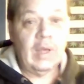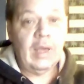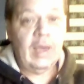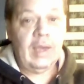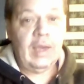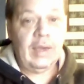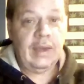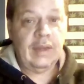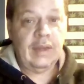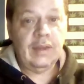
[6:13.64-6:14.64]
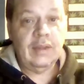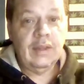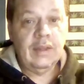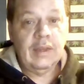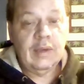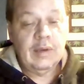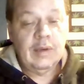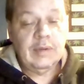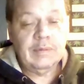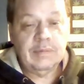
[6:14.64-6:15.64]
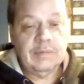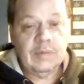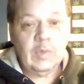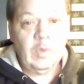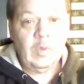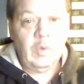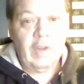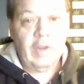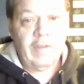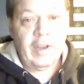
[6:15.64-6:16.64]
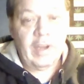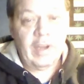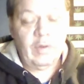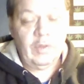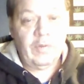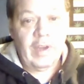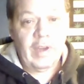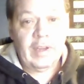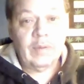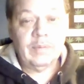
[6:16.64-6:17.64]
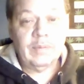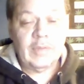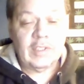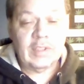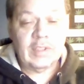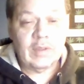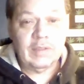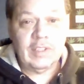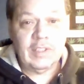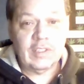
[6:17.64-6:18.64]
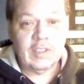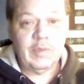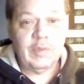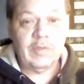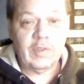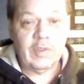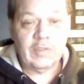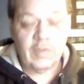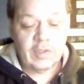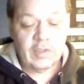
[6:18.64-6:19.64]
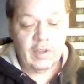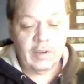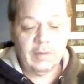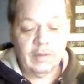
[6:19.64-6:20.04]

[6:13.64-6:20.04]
And what I find out, you find out. That's just how easy it's going to be for us all here.